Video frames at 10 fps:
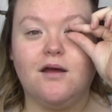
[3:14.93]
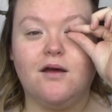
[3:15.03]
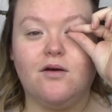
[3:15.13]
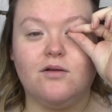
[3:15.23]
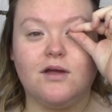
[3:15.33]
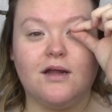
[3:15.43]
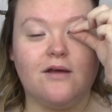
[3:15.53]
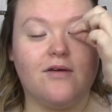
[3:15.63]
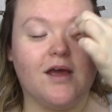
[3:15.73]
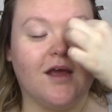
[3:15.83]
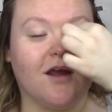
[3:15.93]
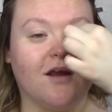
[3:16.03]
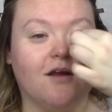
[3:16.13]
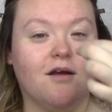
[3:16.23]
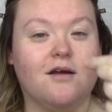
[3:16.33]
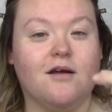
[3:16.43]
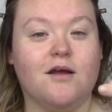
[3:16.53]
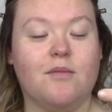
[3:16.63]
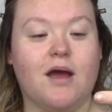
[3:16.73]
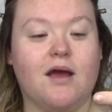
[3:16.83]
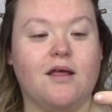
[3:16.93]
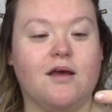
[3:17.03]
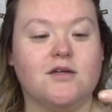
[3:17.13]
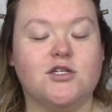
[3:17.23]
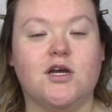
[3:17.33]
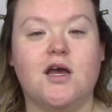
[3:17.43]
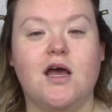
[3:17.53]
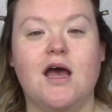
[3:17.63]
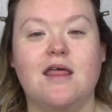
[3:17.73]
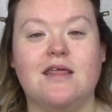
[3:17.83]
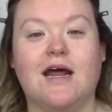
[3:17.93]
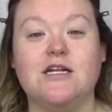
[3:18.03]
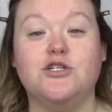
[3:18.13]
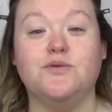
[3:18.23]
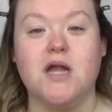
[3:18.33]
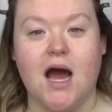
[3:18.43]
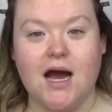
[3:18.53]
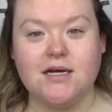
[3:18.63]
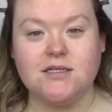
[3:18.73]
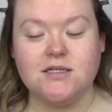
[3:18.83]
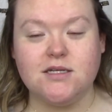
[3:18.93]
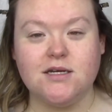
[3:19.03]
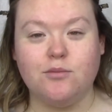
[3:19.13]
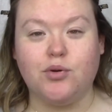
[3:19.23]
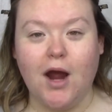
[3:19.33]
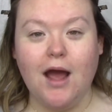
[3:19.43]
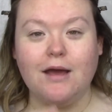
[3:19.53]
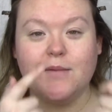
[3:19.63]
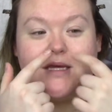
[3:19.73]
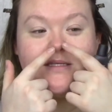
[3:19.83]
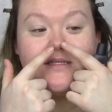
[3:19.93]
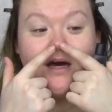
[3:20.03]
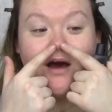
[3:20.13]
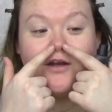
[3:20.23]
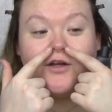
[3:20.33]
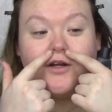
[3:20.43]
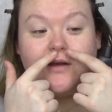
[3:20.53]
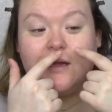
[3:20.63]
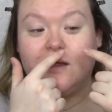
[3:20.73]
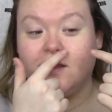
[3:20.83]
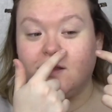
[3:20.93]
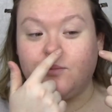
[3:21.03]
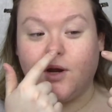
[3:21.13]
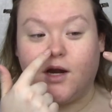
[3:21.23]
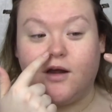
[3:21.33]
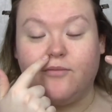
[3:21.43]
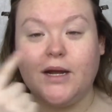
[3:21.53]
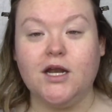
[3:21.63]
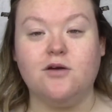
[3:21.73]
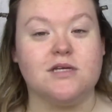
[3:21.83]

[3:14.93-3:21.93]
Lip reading: hold on, I have hair in my eyelash, that I do not prime is the underneath part of my nose.